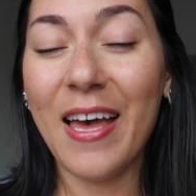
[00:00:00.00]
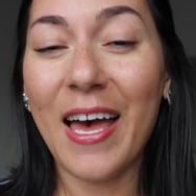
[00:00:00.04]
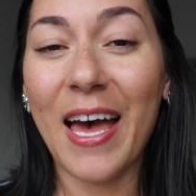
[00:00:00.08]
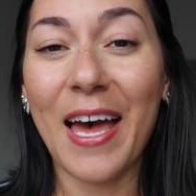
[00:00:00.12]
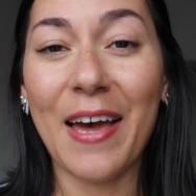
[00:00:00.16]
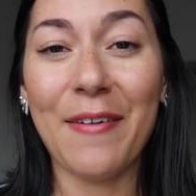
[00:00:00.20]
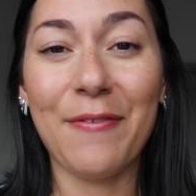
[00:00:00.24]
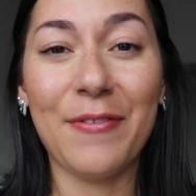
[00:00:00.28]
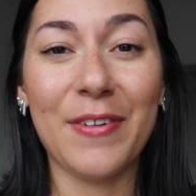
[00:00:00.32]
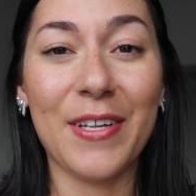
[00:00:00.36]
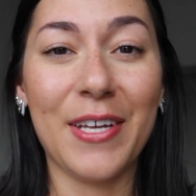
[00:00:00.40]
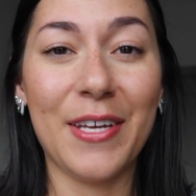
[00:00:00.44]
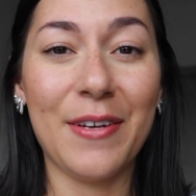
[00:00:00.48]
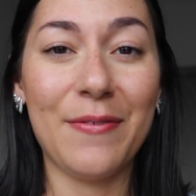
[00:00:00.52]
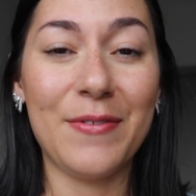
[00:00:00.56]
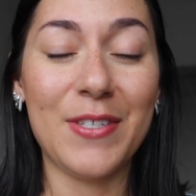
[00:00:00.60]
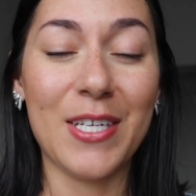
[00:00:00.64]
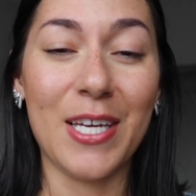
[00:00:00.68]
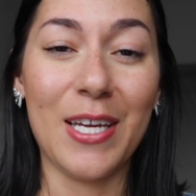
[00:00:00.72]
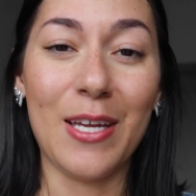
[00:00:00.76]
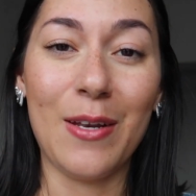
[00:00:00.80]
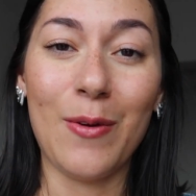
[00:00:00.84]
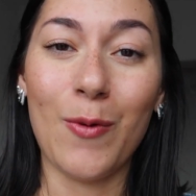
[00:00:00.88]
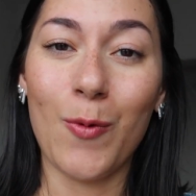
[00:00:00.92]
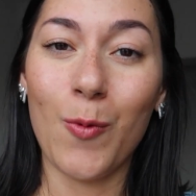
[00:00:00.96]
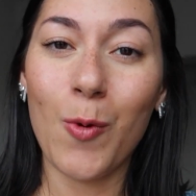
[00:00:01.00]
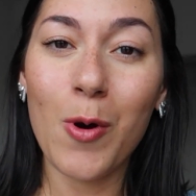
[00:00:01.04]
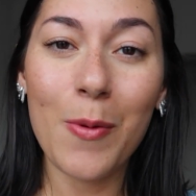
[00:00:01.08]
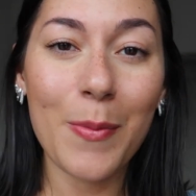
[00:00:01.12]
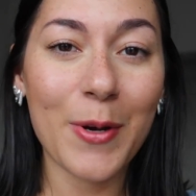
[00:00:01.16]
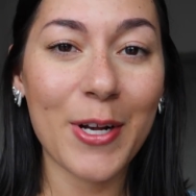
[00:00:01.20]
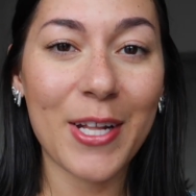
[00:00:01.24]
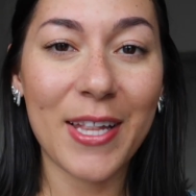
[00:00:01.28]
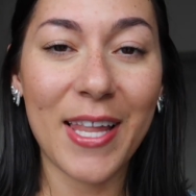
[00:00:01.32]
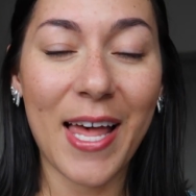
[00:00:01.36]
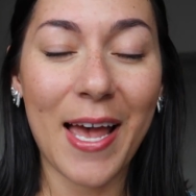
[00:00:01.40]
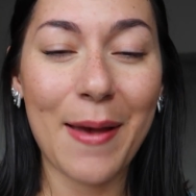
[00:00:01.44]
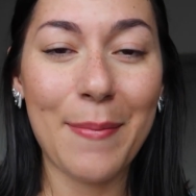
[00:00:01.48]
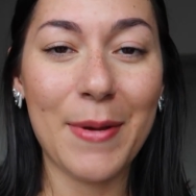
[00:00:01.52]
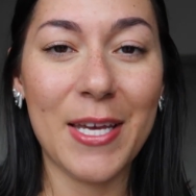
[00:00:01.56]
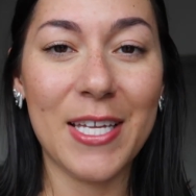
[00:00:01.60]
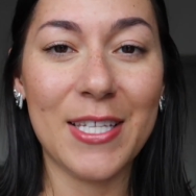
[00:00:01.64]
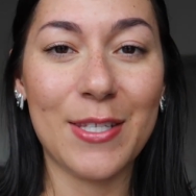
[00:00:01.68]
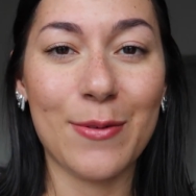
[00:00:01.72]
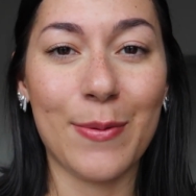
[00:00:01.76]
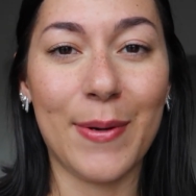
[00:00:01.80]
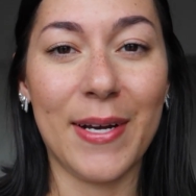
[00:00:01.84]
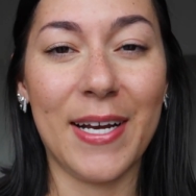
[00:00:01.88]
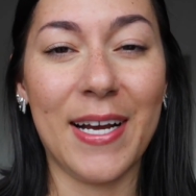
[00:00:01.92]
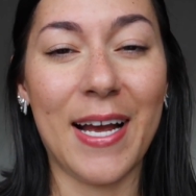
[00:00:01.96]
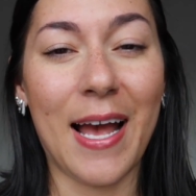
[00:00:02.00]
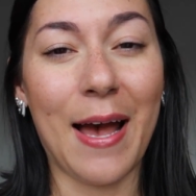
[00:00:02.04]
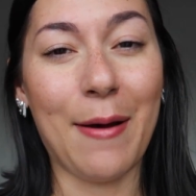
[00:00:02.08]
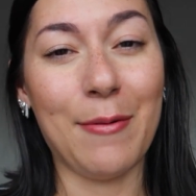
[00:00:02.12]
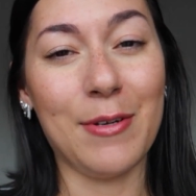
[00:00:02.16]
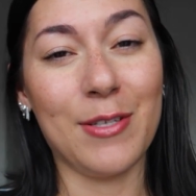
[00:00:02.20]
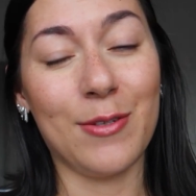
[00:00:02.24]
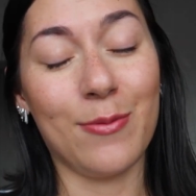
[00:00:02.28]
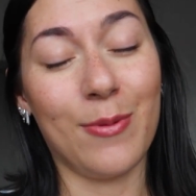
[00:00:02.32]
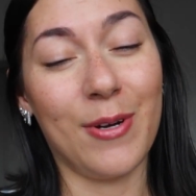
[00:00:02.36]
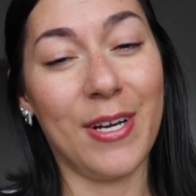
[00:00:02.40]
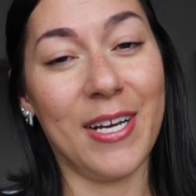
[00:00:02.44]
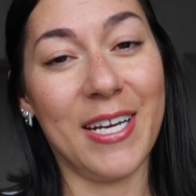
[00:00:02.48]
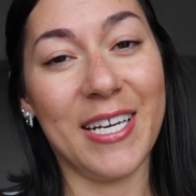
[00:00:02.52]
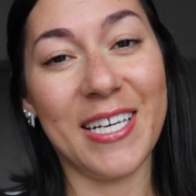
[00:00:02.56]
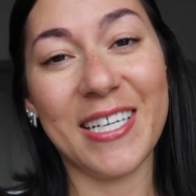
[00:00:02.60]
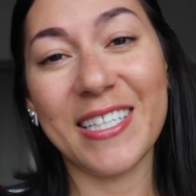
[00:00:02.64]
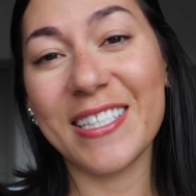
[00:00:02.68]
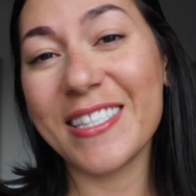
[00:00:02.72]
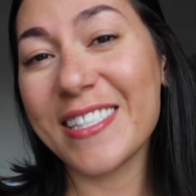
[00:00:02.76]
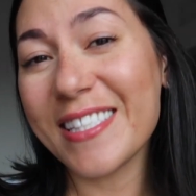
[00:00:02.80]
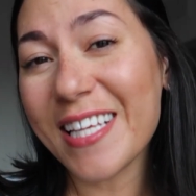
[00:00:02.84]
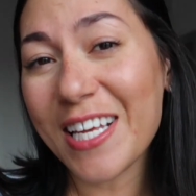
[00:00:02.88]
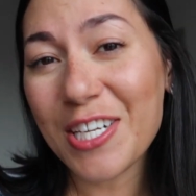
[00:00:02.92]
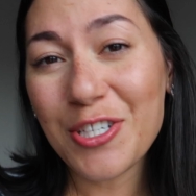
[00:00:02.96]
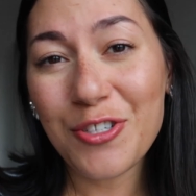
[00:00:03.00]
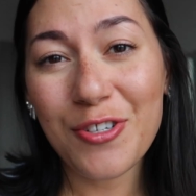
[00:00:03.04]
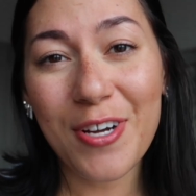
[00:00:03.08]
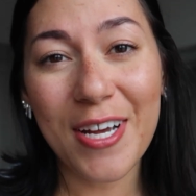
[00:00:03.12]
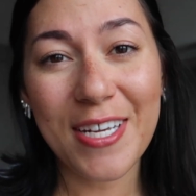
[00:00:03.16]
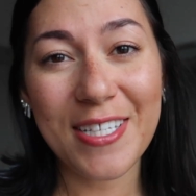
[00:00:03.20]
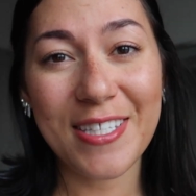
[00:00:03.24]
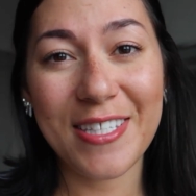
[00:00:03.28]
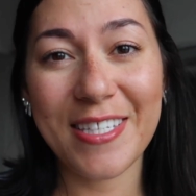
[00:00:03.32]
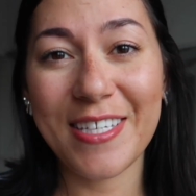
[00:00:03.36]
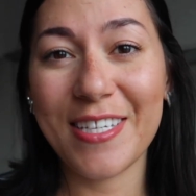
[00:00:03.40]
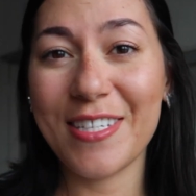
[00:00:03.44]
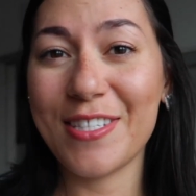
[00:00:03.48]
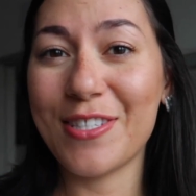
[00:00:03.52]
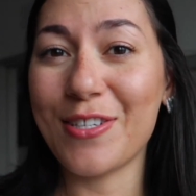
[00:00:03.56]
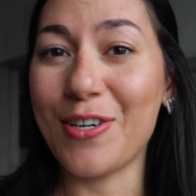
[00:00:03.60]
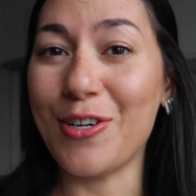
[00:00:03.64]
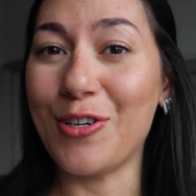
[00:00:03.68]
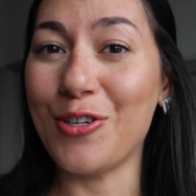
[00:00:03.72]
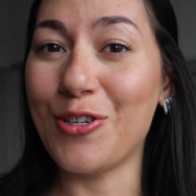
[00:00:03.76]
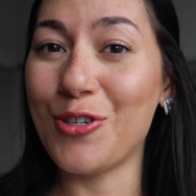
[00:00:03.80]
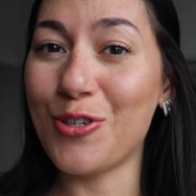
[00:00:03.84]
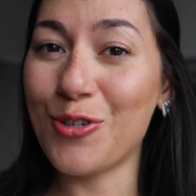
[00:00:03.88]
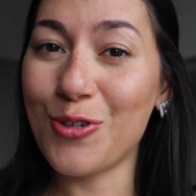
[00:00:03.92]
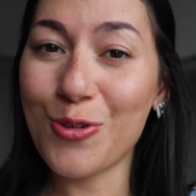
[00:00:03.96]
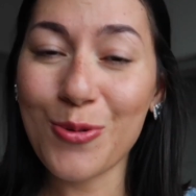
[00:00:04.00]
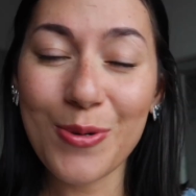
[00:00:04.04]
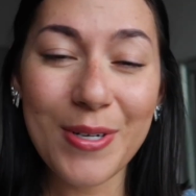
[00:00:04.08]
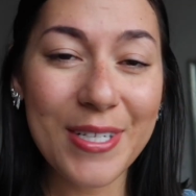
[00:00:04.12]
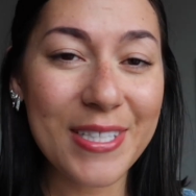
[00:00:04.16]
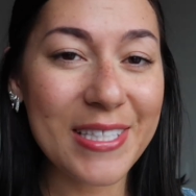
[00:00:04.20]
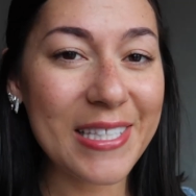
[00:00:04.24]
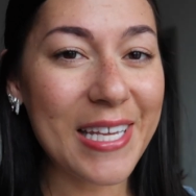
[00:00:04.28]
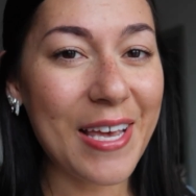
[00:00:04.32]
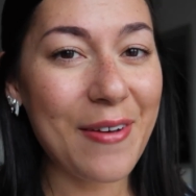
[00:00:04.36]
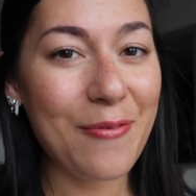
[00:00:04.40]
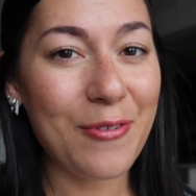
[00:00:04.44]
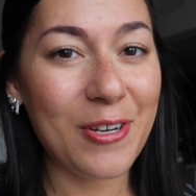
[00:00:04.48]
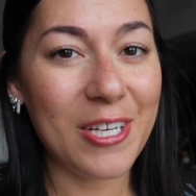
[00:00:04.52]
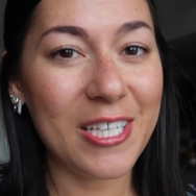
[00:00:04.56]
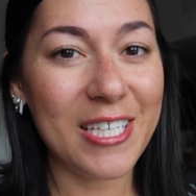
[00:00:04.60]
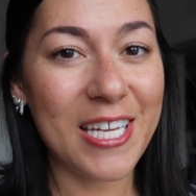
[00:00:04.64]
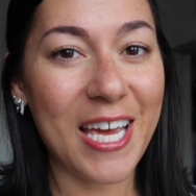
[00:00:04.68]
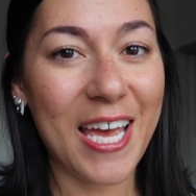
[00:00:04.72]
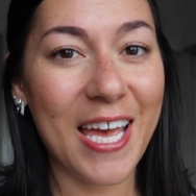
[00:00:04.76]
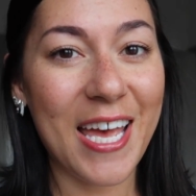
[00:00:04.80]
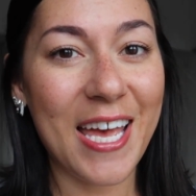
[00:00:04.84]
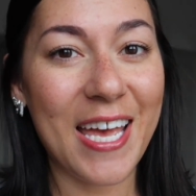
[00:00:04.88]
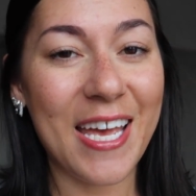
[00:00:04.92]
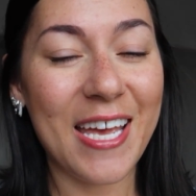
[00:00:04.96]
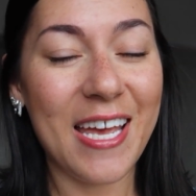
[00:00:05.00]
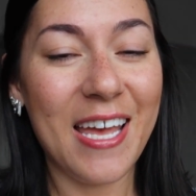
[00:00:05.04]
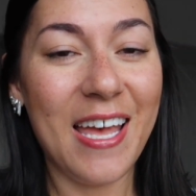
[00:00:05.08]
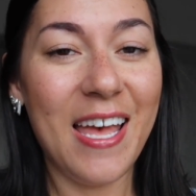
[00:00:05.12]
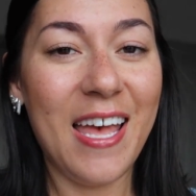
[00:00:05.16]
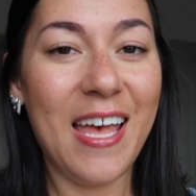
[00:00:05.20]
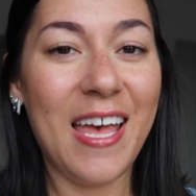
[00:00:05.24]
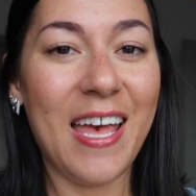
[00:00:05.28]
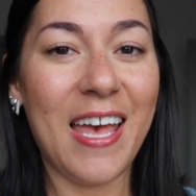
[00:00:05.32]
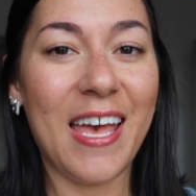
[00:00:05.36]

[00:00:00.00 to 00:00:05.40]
I've lived in warmer climates where I was wearing sundresses or shorts every day,